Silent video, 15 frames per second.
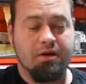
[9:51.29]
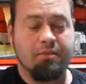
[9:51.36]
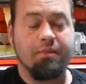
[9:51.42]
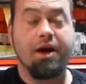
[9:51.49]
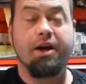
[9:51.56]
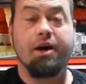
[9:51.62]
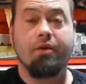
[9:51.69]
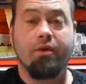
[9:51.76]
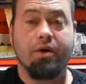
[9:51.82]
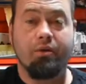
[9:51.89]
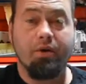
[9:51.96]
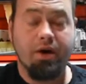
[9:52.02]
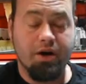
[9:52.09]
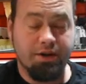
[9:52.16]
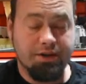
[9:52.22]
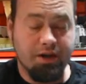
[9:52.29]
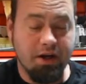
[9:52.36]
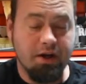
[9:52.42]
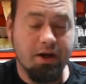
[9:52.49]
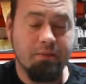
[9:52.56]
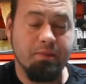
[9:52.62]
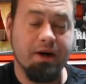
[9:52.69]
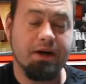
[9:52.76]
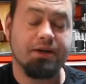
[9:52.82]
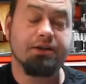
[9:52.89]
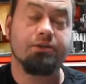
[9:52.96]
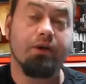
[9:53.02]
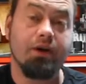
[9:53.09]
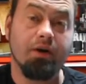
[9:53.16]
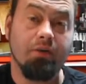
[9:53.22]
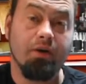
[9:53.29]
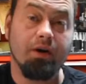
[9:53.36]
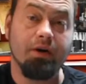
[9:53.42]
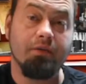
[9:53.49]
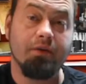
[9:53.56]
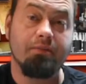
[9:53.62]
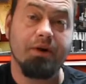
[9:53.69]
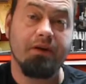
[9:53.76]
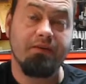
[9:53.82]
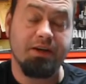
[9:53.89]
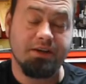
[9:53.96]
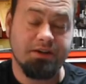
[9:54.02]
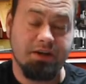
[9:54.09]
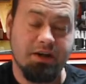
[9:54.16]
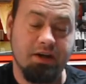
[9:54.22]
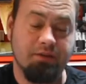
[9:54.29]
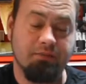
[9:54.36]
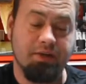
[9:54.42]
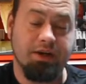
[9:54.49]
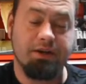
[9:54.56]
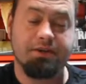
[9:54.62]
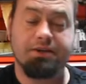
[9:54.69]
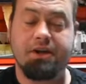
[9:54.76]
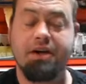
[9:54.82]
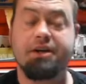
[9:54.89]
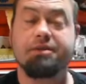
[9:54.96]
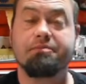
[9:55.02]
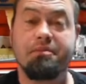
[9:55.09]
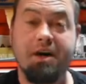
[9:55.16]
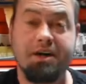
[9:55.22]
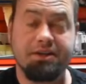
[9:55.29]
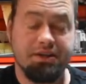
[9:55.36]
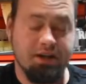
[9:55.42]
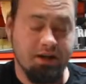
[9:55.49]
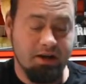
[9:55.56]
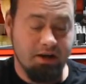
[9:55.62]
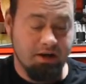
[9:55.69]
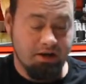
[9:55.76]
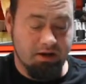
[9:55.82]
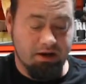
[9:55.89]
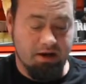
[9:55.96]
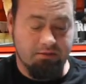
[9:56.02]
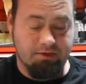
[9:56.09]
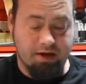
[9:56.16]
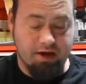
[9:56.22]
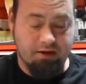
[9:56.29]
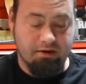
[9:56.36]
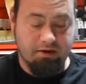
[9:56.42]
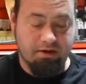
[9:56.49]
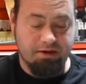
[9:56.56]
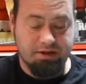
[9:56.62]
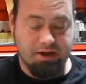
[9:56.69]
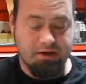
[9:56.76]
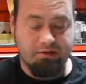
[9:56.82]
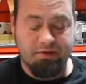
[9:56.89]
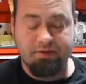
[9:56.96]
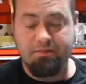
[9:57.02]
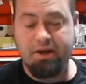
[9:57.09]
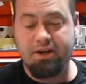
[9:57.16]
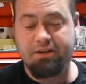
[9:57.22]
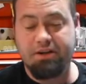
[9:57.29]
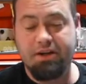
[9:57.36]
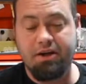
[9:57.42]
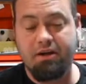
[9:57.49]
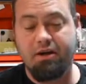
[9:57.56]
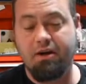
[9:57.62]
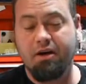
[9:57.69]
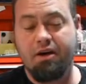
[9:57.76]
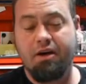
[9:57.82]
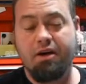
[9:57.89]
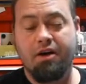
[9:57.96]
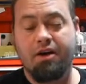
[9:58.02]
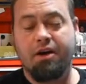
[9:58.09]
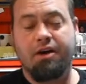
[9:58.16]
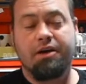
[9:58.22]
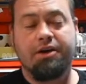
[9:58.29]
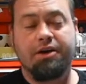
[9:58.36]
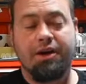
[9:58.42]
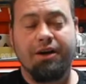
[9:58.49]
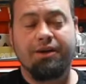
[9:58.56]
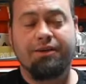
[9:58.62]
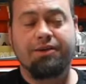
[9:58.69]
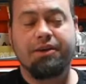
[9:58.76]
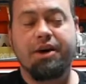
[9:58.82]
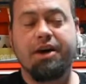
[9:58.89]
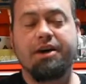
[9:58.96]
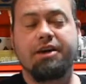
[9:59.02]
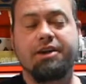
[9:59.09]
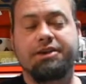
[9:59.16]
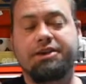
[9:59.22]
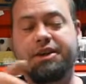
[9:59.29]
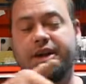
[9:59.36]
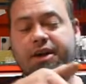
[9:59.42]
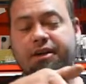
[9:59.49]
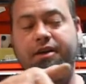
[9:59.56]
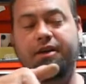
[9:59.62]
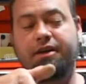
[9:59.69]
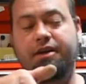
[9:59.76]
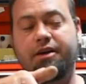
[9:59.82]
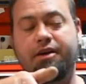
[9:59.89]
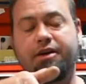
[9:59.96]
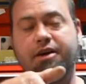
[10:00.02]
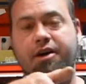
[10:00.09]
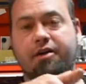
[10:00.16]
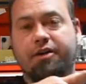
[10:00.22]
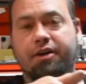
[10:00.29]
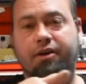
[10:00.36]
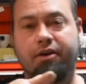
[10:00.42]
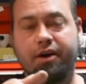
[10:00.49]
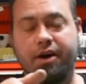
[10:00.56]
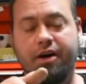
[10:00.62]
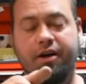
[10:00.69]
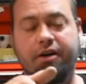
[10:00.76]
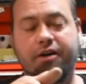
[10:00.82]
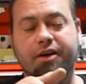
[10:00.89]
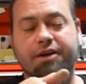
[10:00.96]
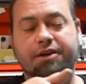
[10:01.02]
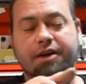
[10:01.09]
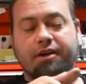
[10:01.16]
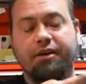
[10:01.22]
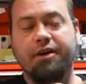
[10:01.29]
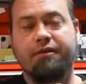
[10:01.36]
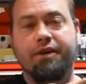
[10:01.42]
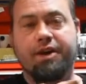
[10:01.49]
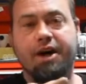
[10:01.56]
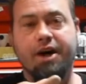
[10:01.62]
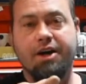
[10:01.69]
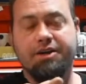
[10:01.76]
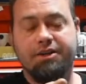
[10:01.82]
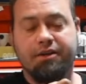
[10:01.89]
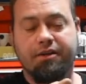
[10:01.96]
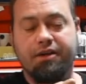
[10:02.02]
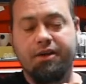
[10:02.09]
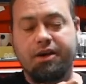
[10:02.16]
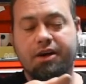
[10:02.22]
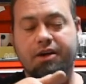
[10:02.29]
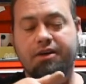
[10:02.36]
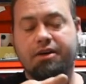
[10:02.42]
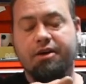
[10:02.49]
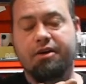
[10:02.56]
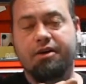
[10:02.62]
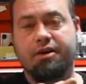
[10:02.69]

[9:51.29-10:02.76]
May not want to wear your Sunday best while you're working with PVC because it is messy. Even that clear stuff is messy. So now you can see, the clear, it's going to leave a nice clean